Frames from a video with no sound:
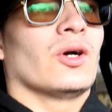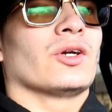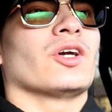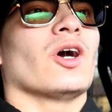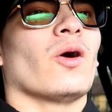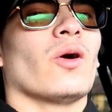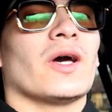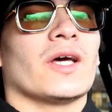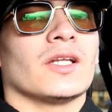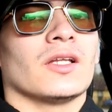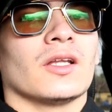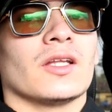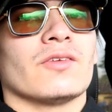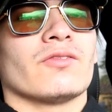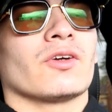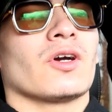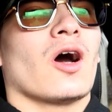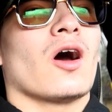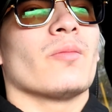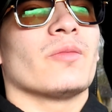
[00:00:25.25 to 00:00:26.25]
go ahead and
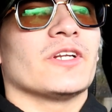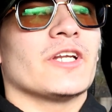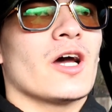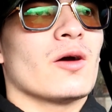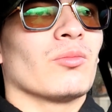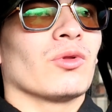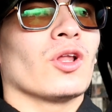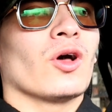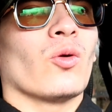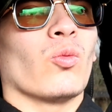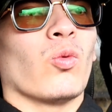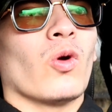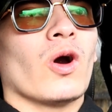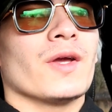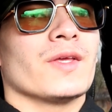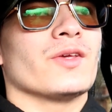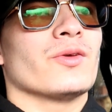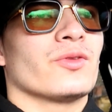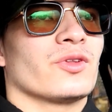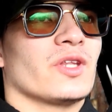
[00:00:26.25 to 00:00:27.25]
leave a comment down below
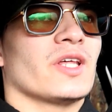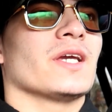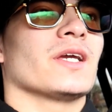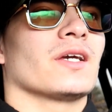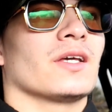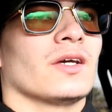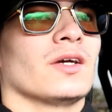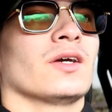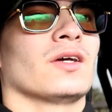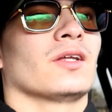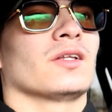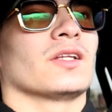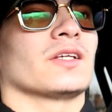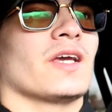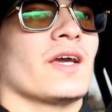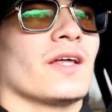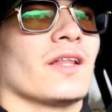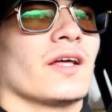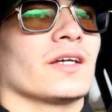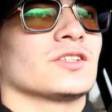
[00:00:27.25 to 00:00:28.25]
what you think the
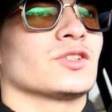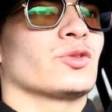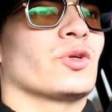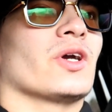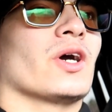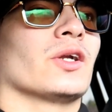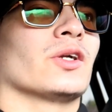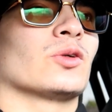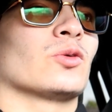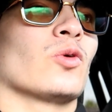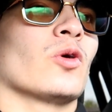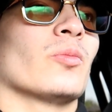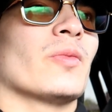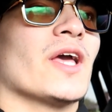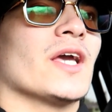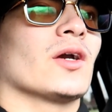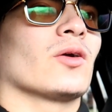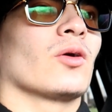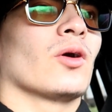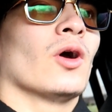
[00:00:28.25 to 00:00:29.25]
KLX300 will
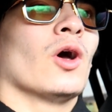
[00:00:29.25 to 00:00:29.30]
make.